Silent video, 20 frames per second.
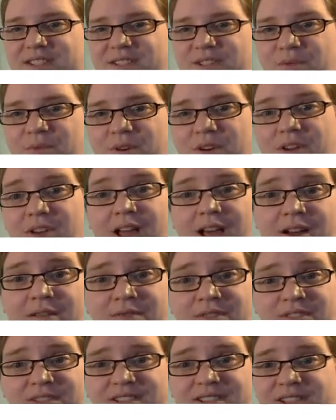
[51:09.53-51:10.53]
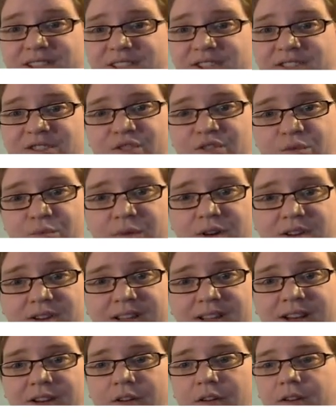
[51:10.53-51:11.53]
Do you want a lot of resistance or do you want a
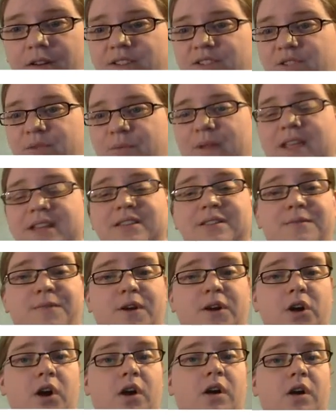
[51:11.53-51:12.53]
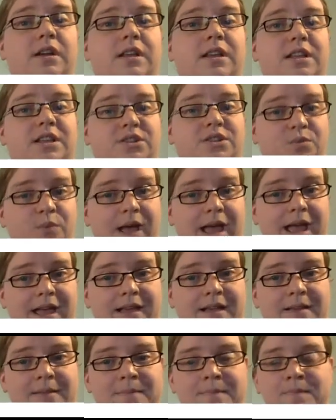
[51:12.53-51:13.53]
little? And so we get different current each way.
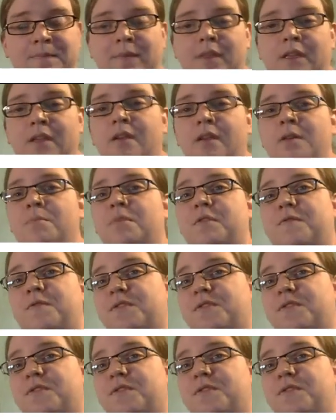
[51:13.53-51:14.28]
But for